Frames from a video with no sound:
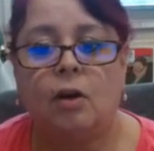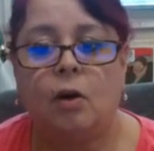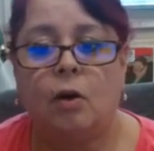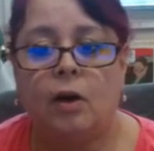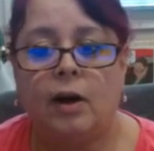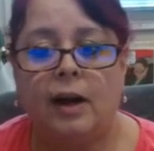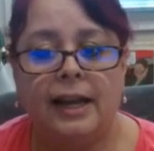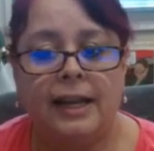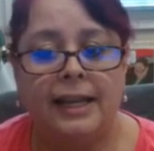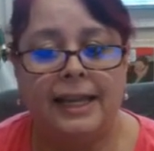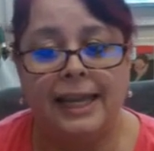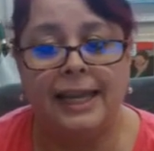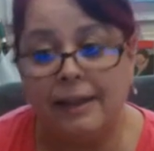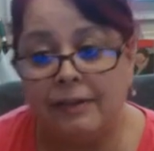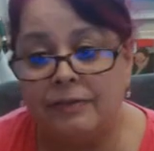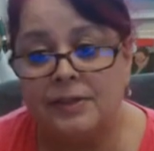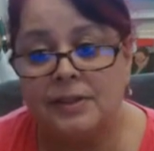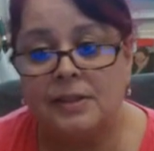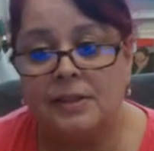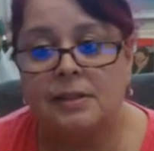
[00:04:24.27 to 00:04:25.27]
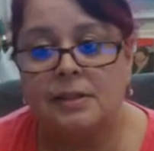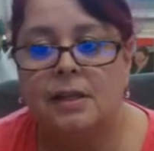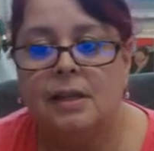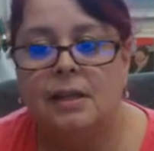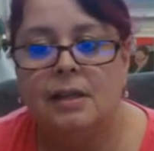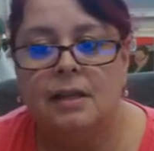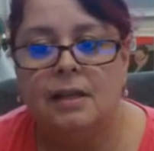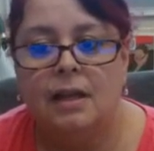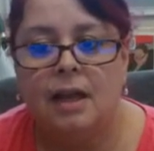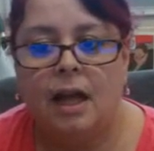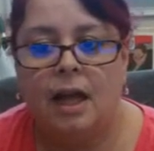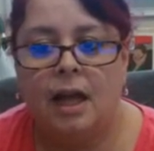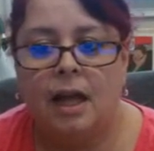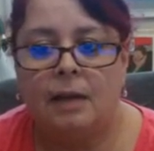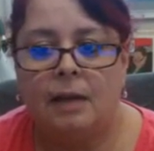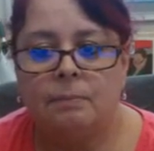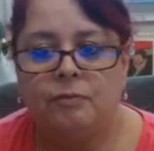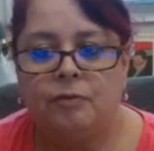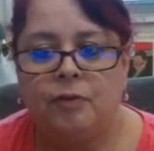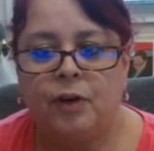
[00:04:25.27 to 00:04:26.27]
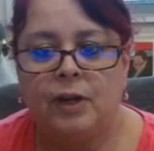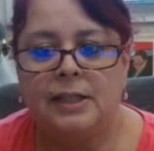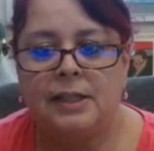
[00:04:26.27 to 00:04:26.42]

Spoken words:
or GIFs. For